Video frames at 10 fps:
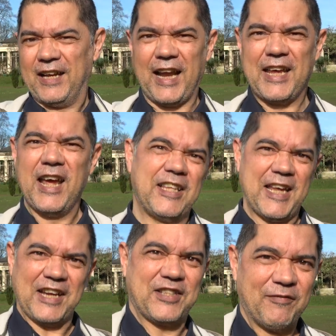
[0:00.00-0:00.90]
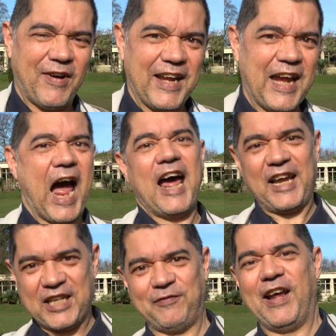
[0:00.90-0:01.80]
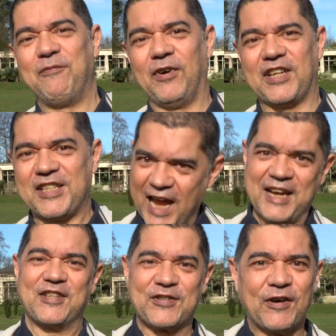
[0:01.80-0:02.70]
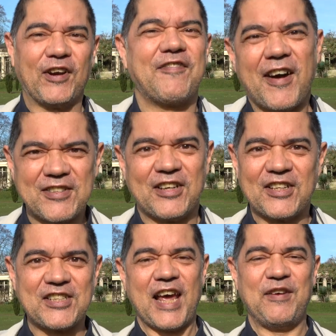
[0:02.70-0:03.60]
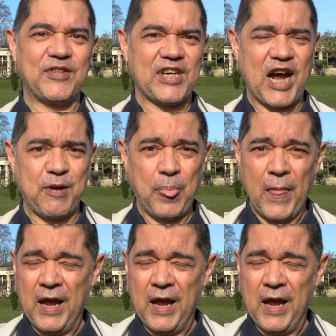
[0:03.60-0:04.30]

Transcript: like, test the mic and explain explain what the test is all about at the same time.